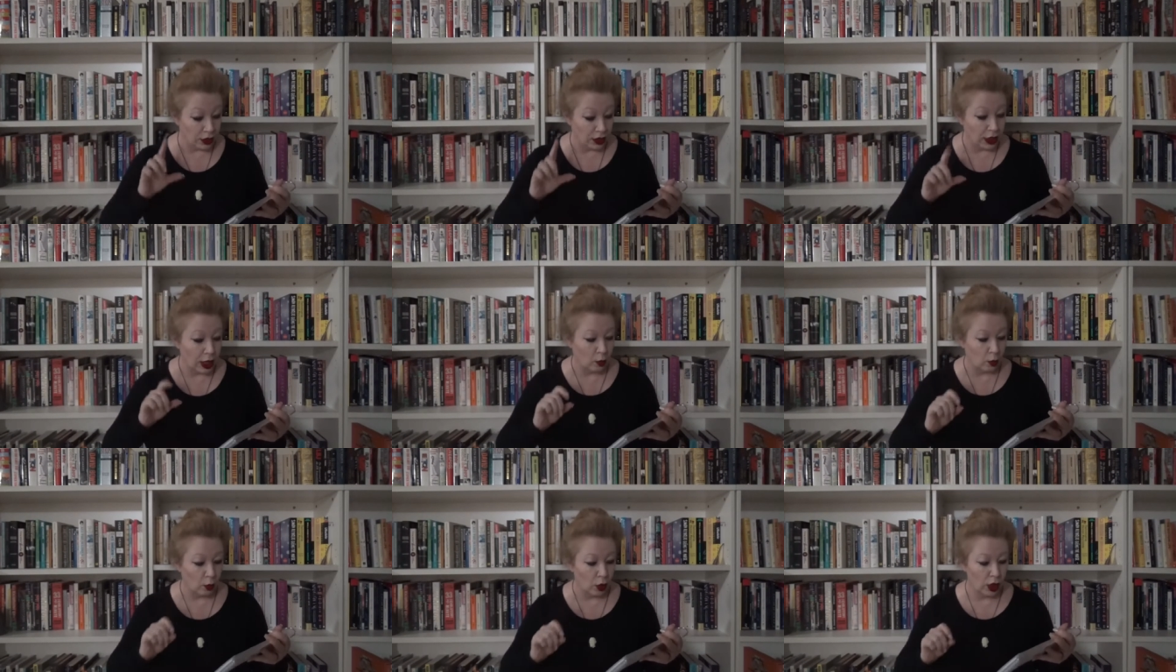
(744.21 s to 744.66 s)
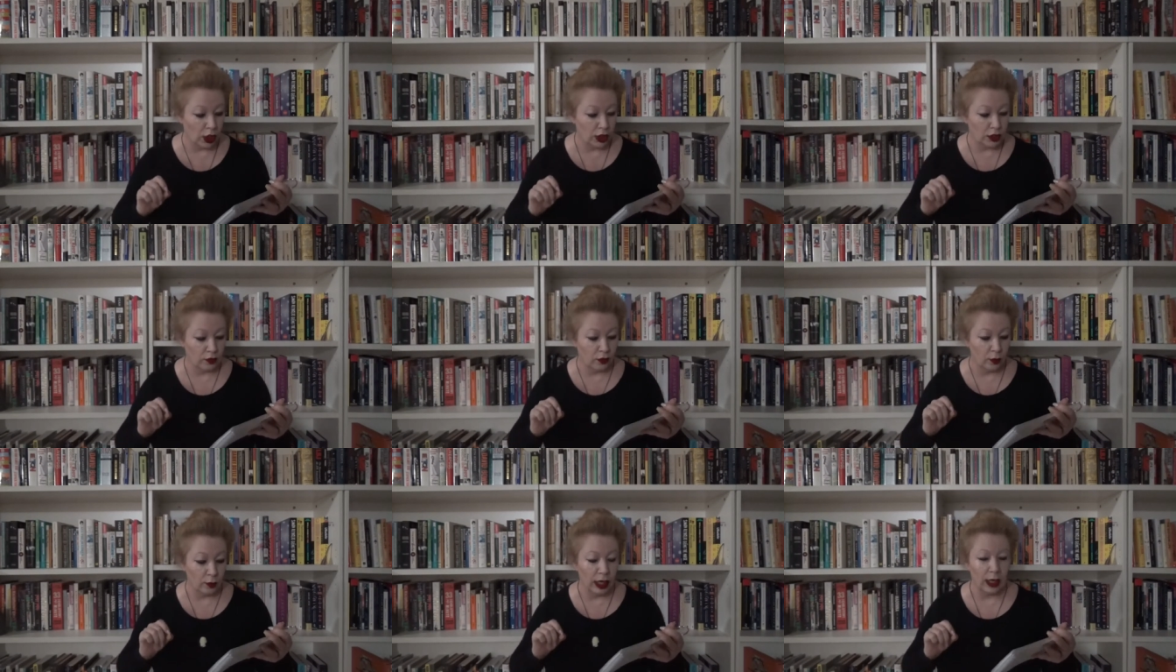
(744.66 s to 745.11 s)
And that works
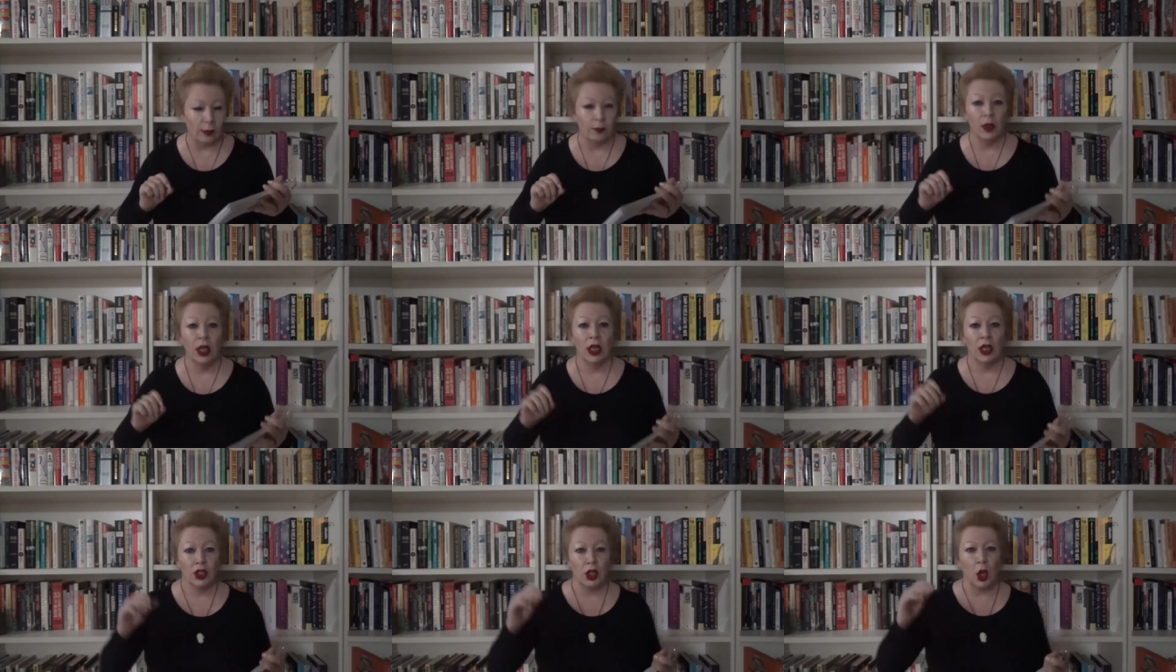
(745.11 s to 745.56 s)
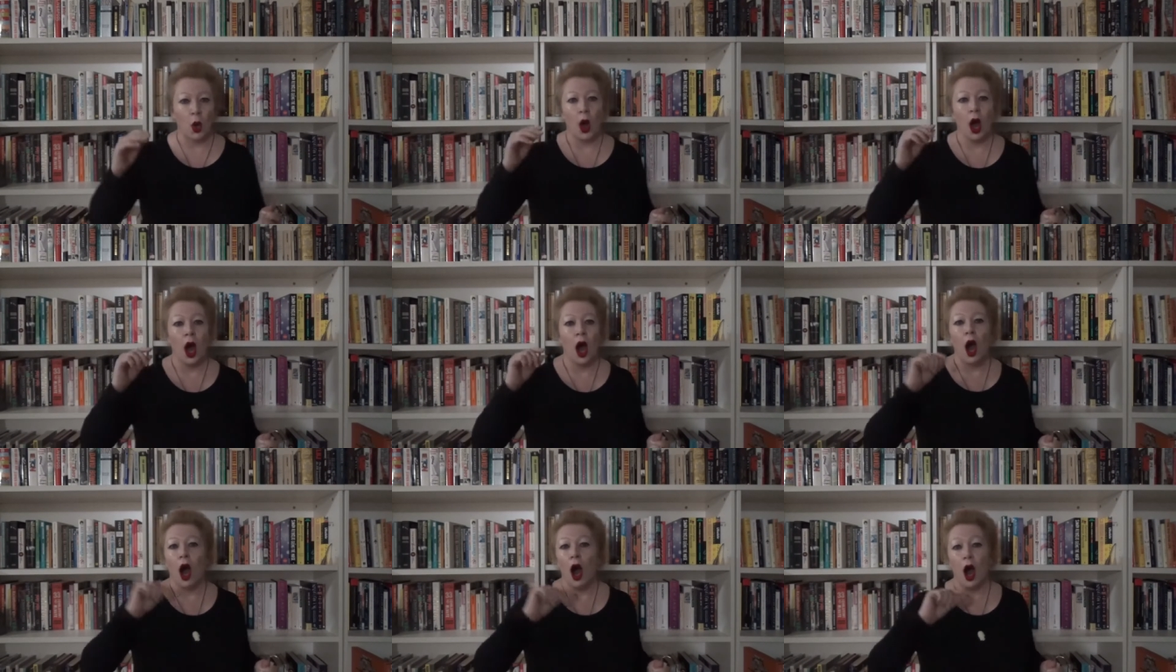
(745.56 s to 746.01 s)
for me. So
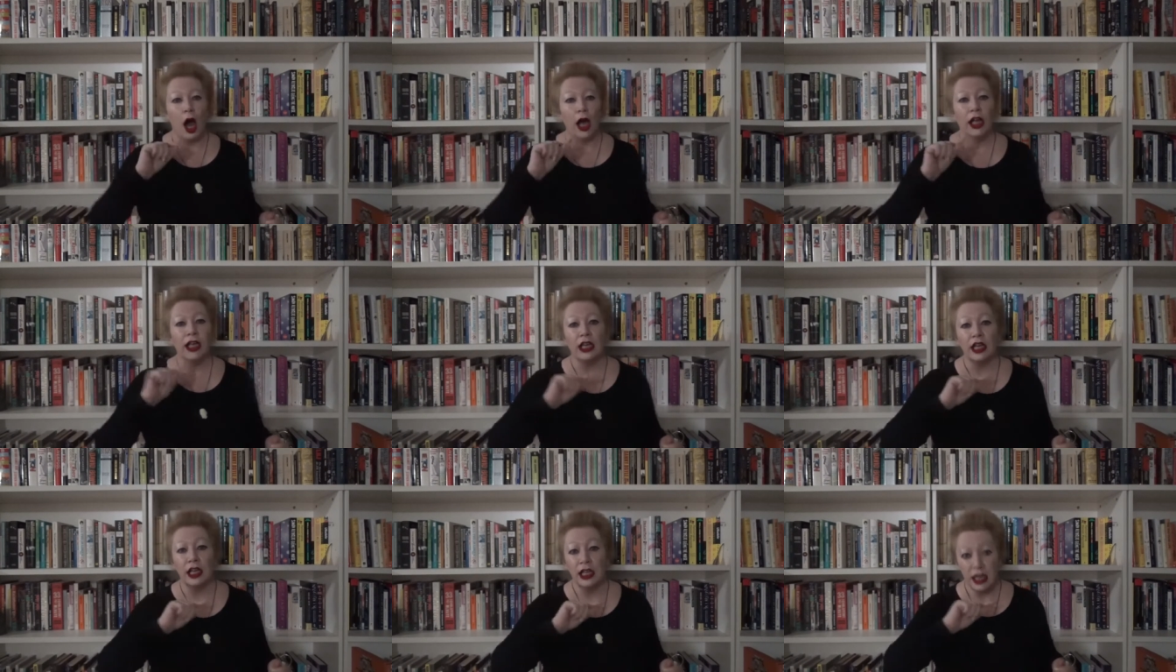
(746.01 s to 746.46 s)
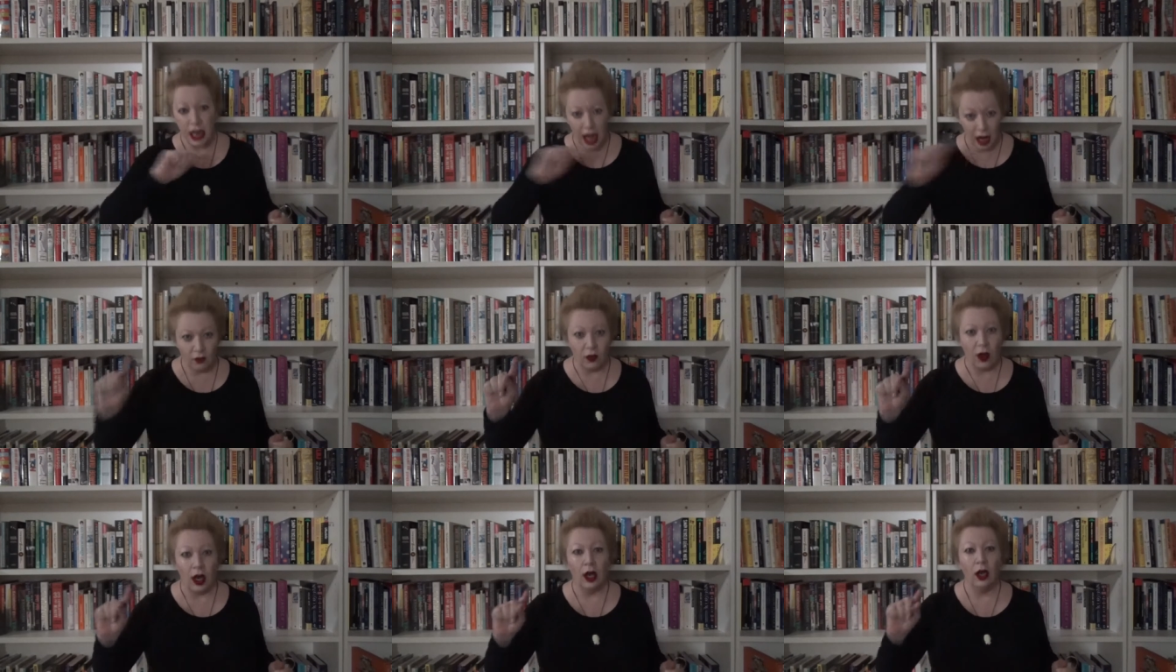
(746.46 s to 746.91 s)
I
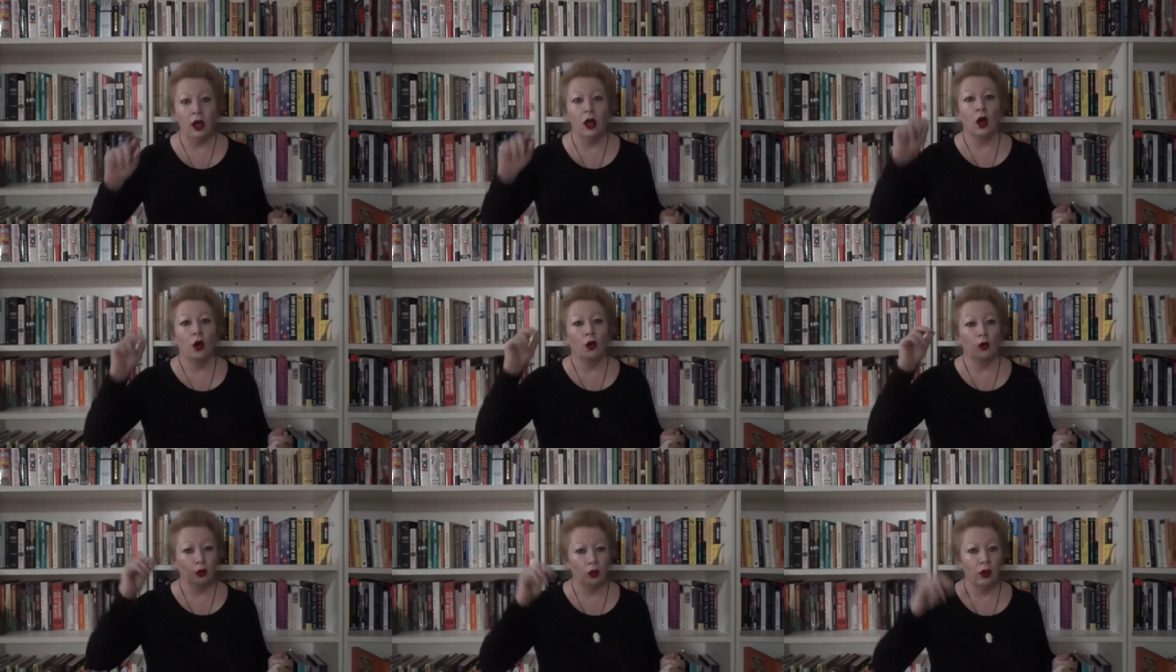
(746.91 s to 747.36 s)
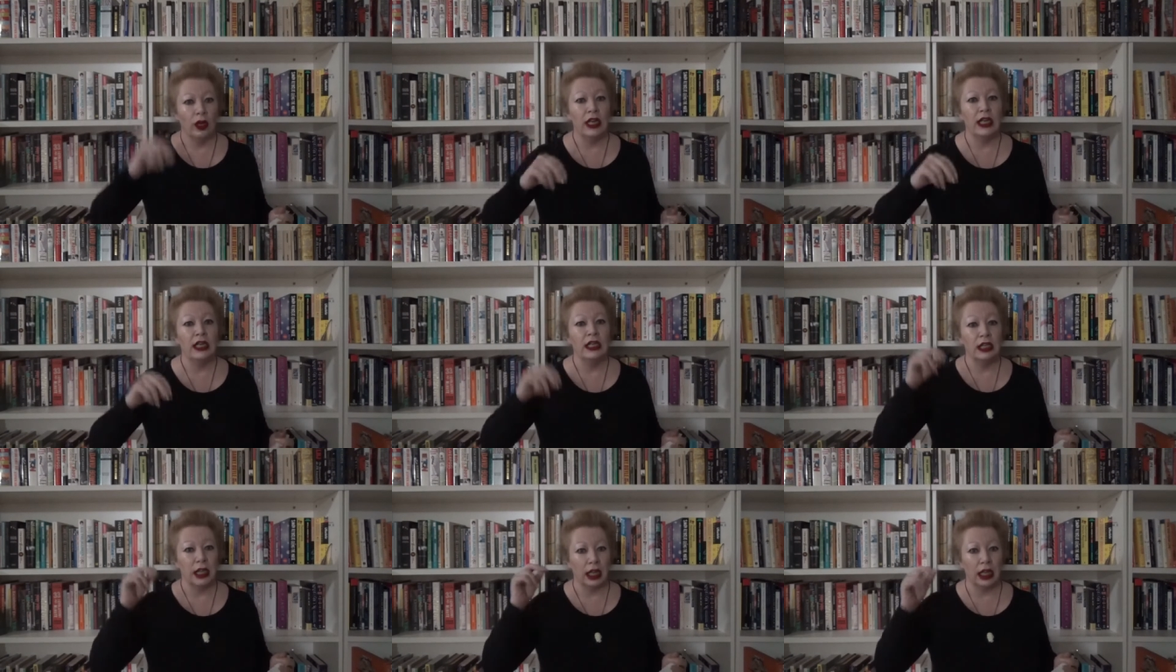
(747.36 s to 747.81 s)
never
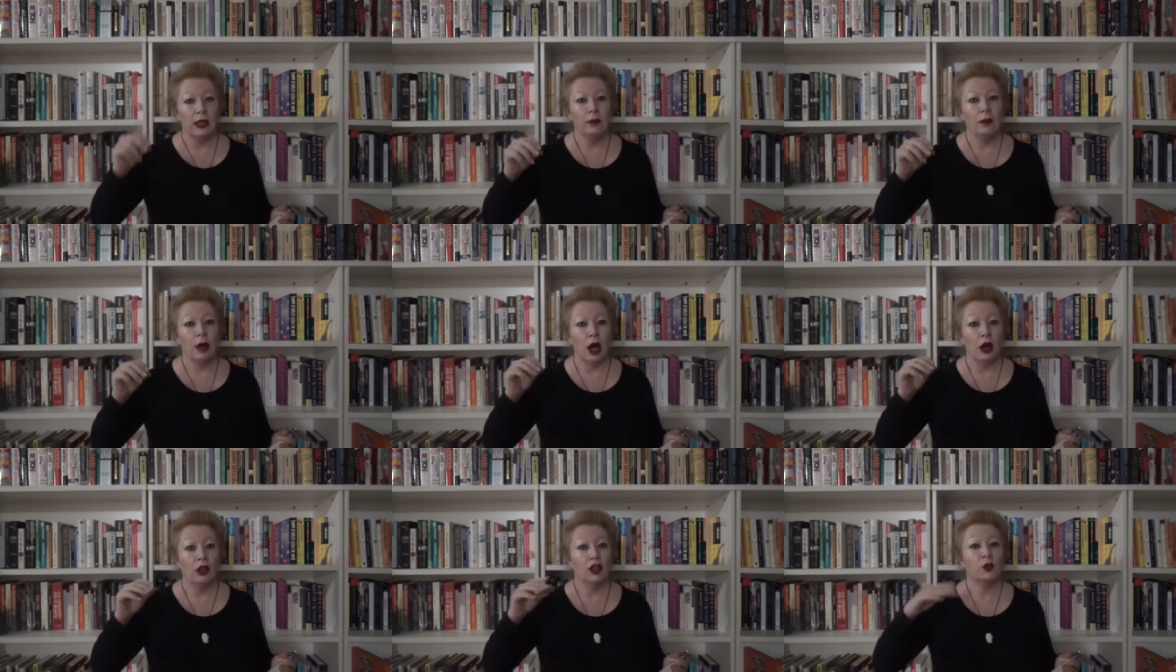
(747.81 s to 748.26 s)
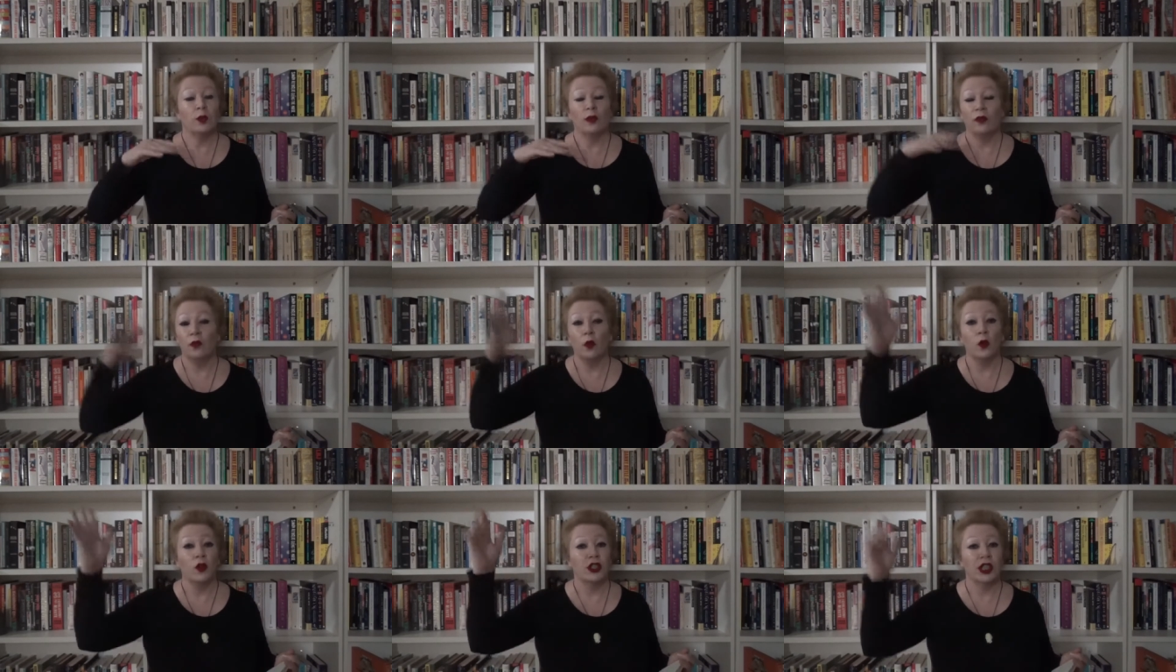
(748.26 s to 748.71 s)
read emails
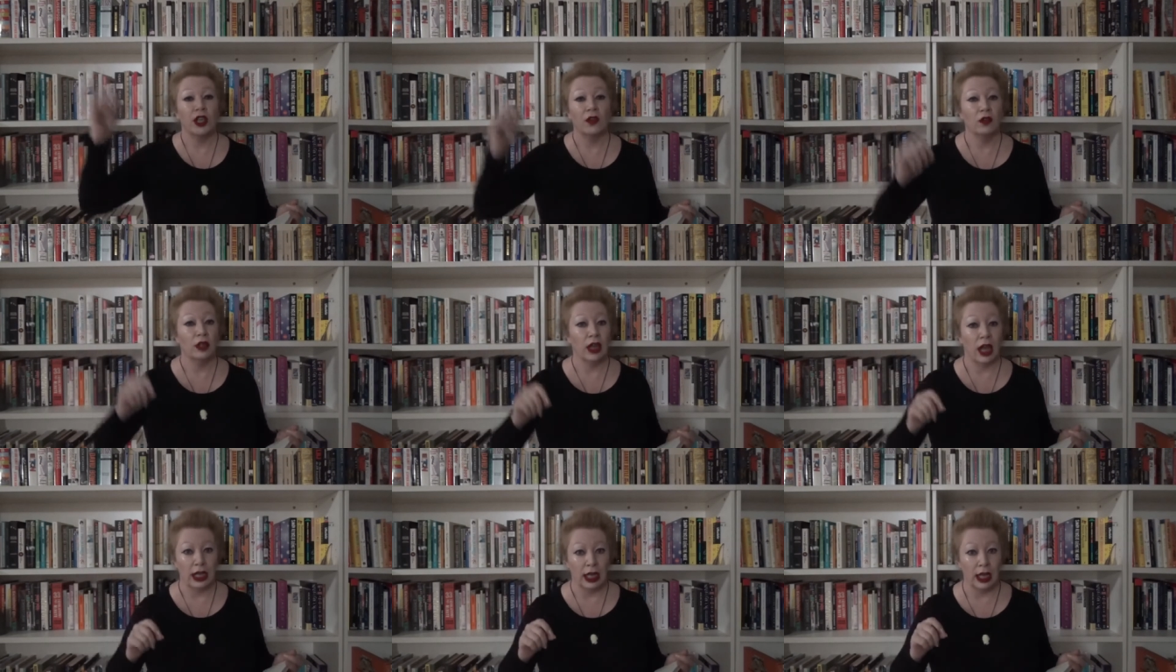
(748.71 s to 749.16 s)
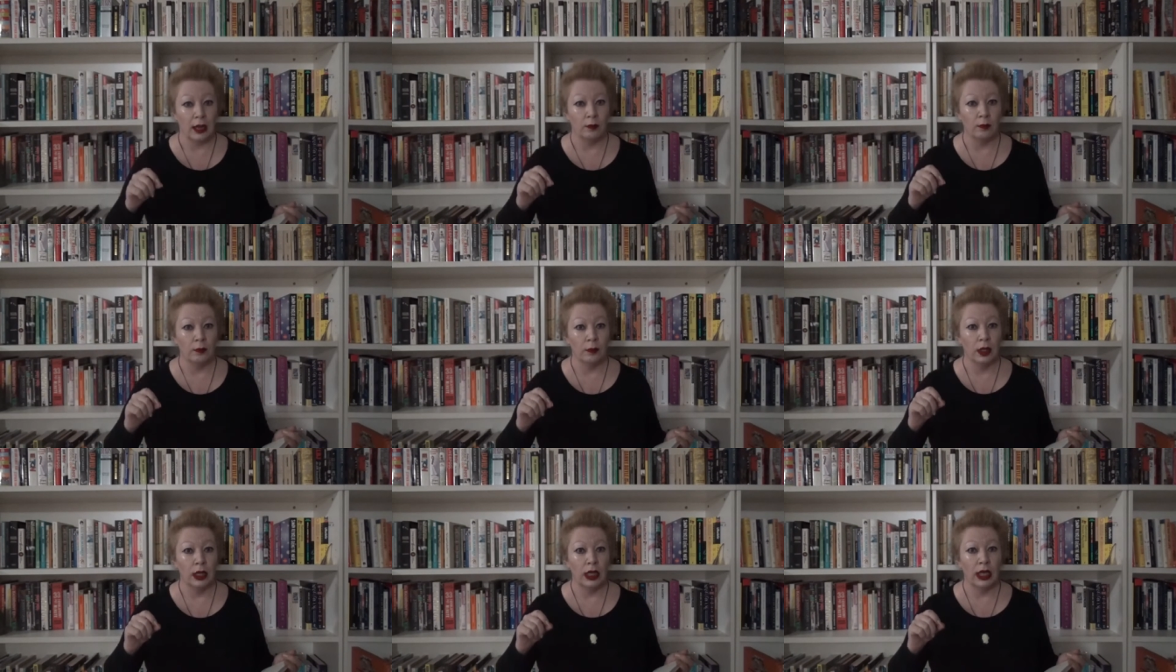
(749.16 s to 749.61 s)
before 7 a.m.